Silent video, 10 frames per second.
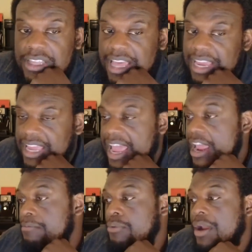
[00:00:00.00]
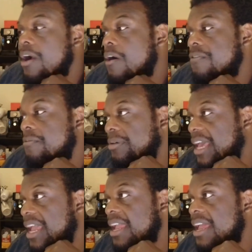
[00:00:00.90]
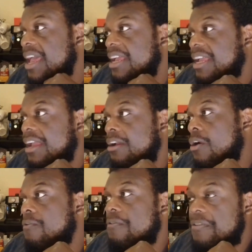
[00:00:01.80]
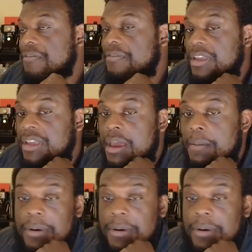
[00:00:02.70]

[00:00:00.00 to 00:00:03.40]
that can break off a play and go for 50,